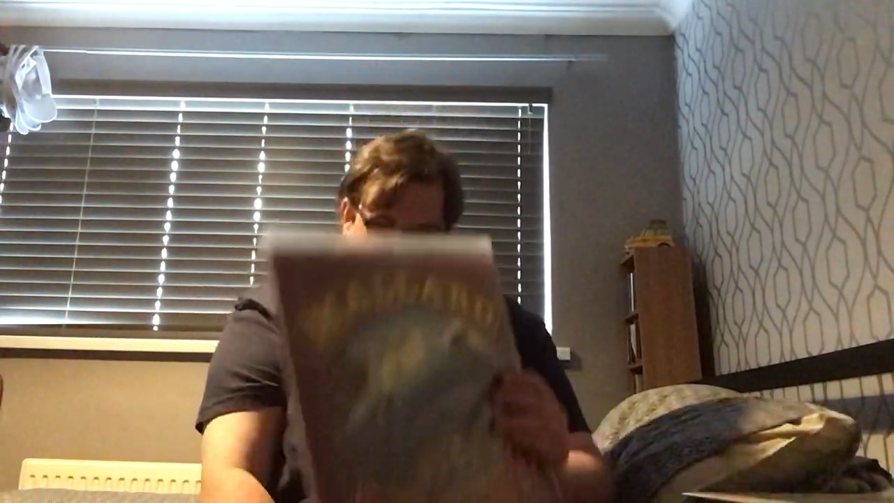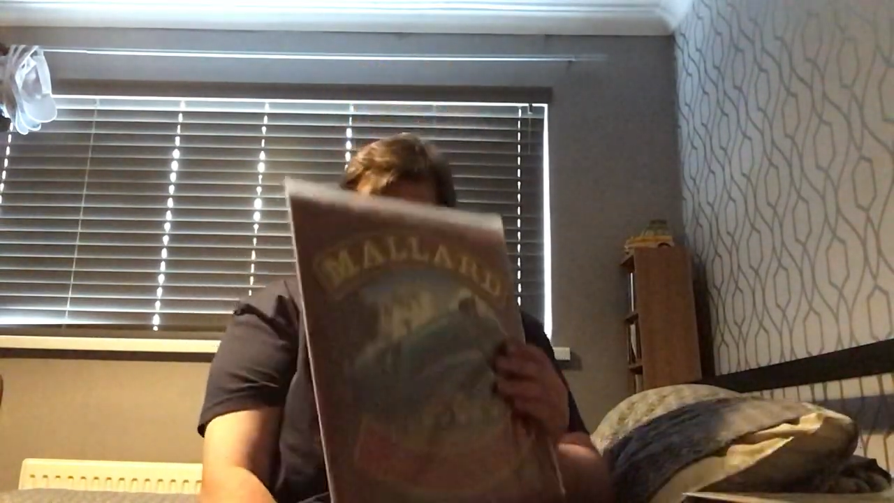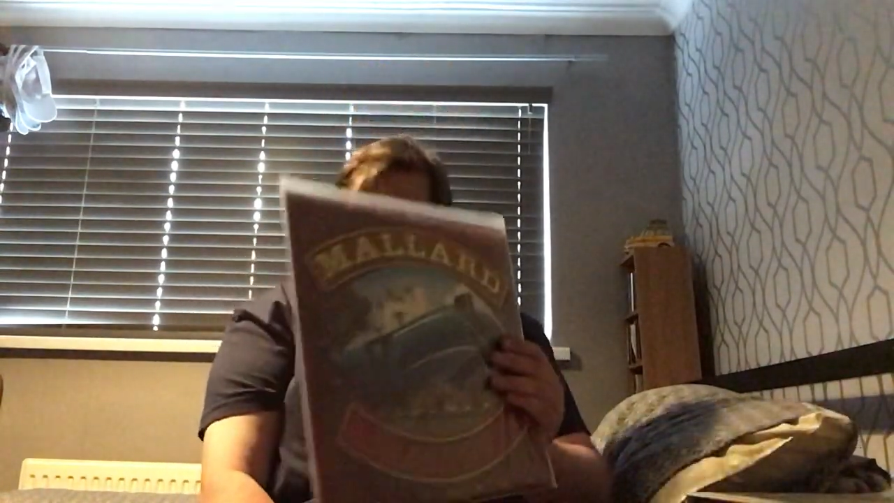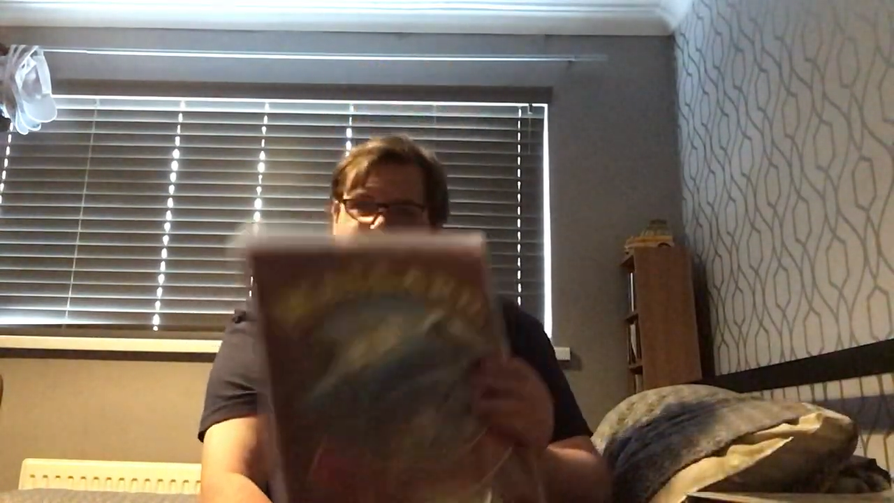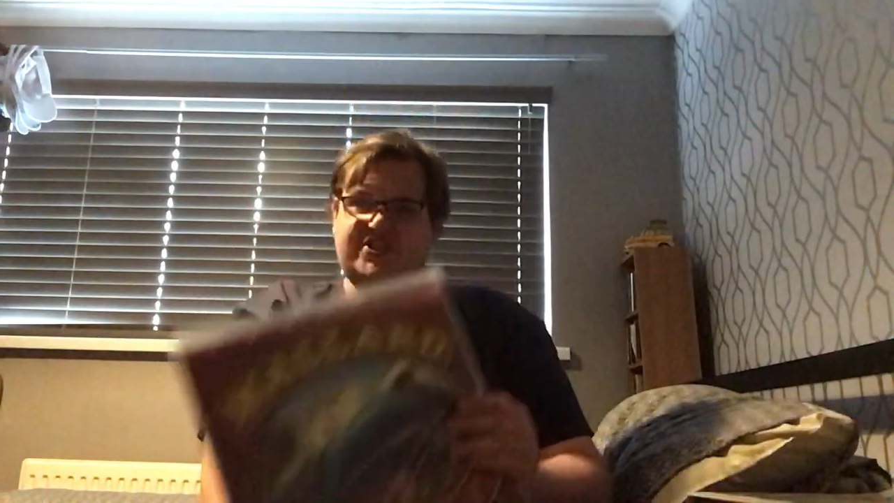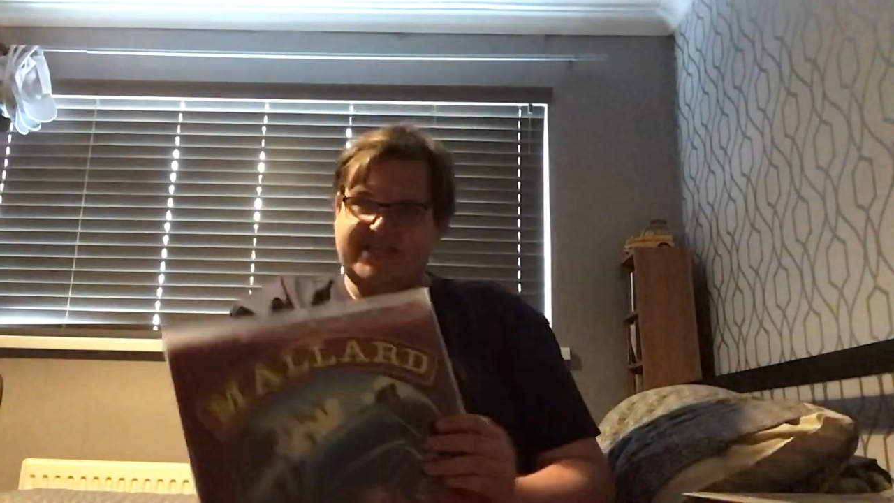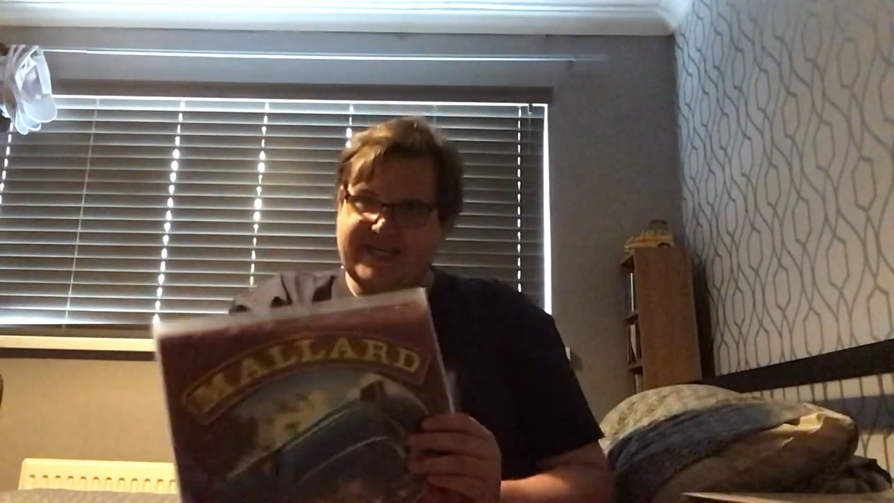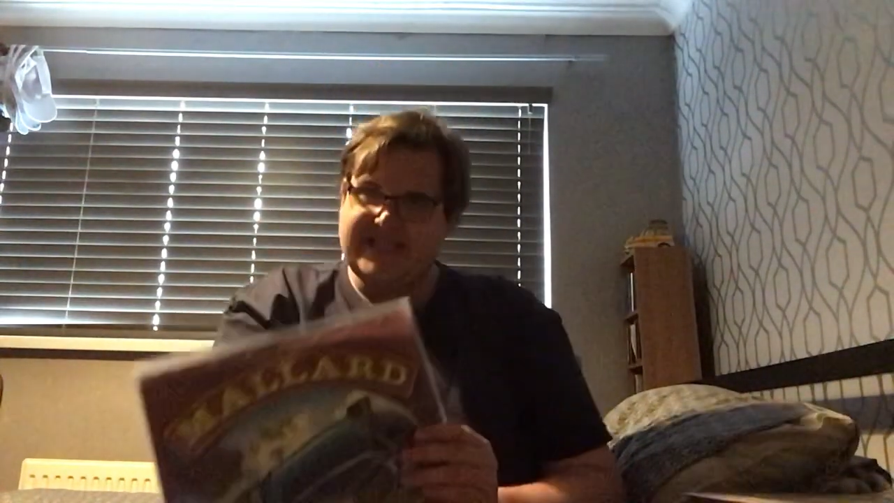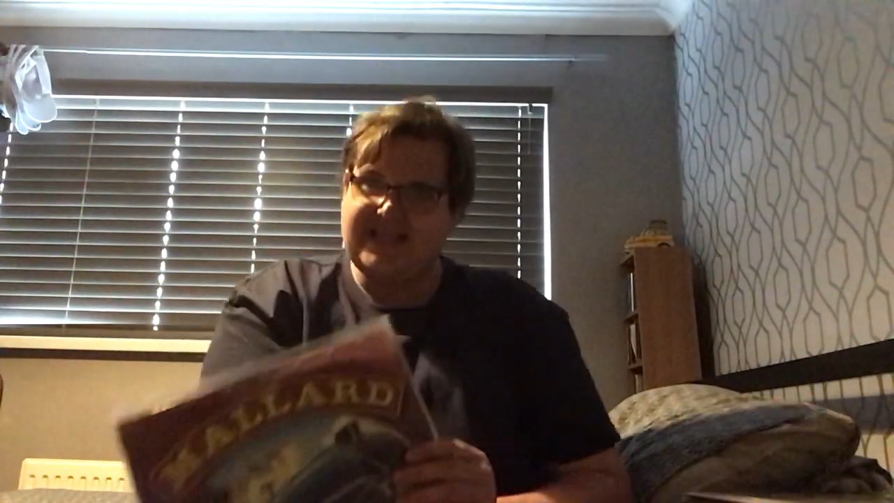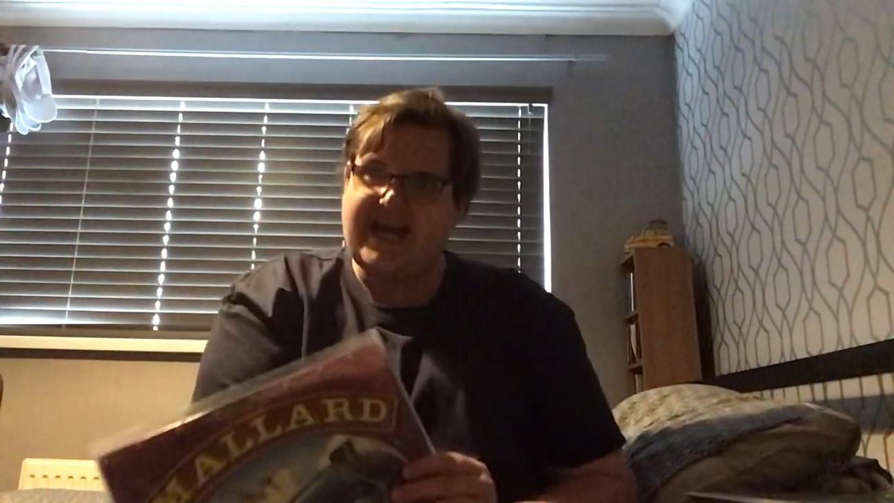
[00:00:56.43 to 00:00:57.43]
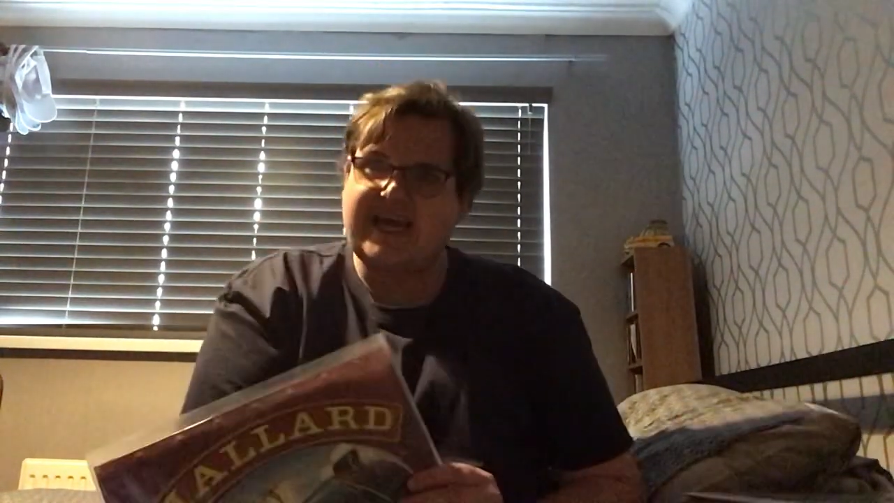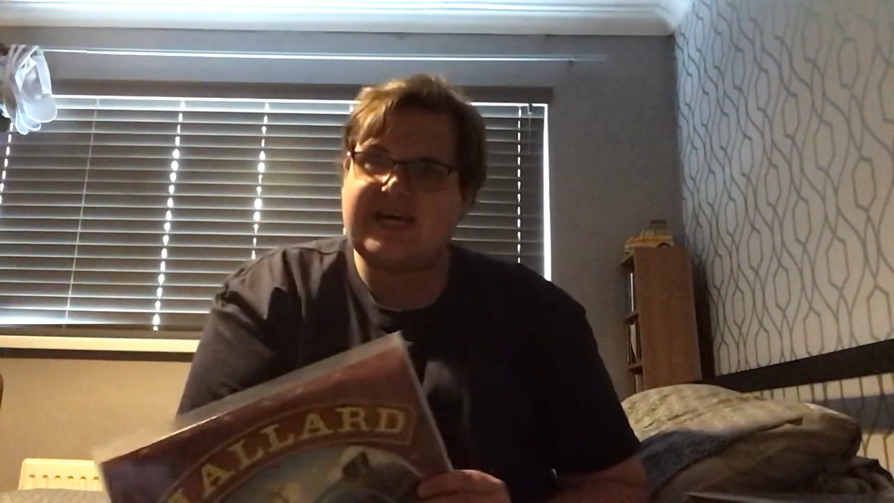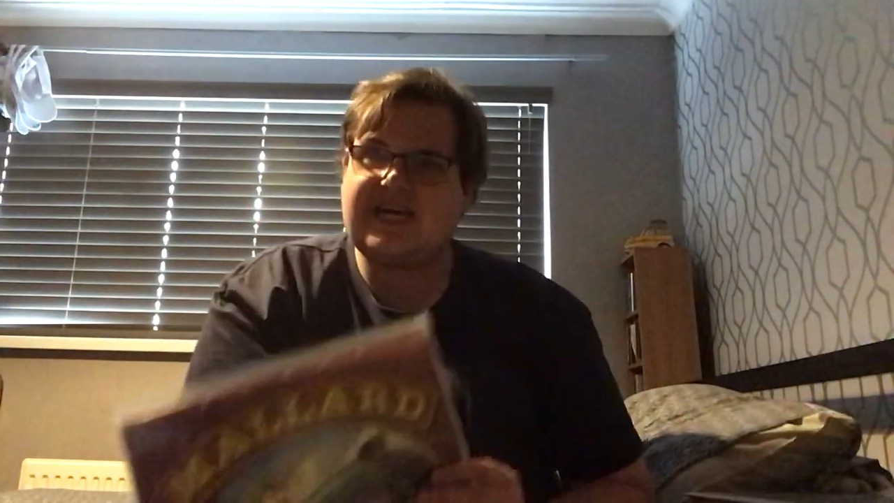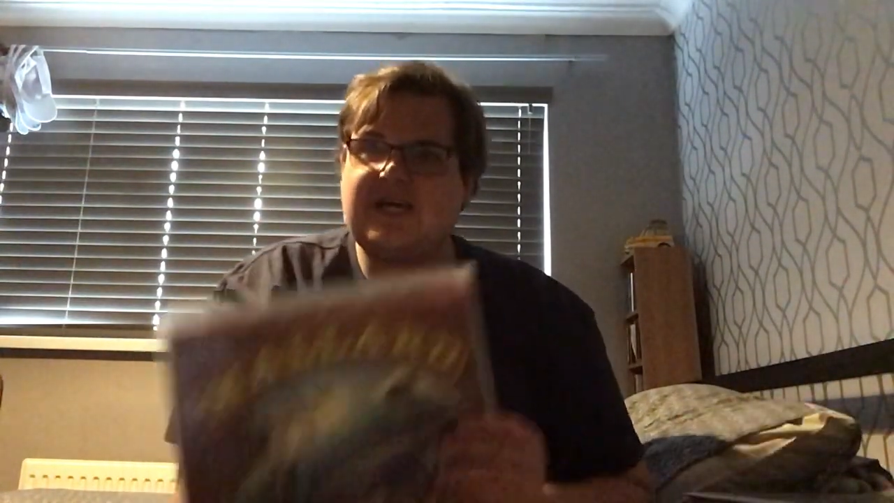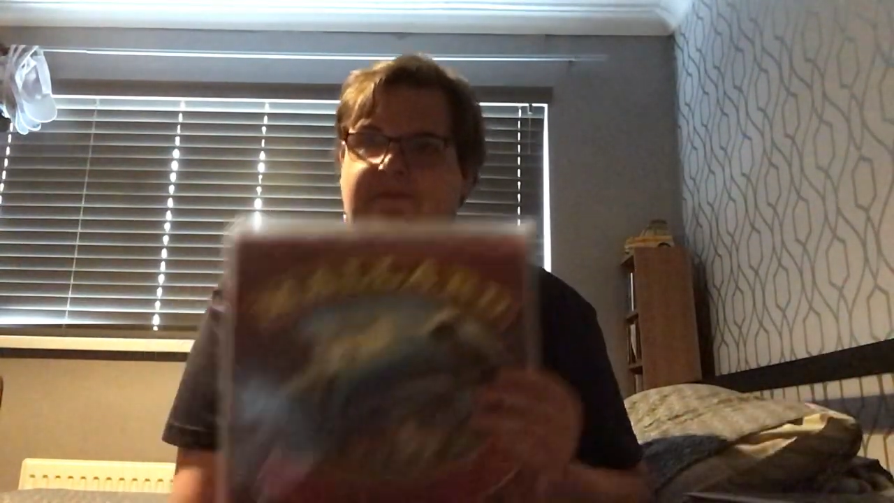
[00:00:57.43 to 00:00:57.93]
because they didn't like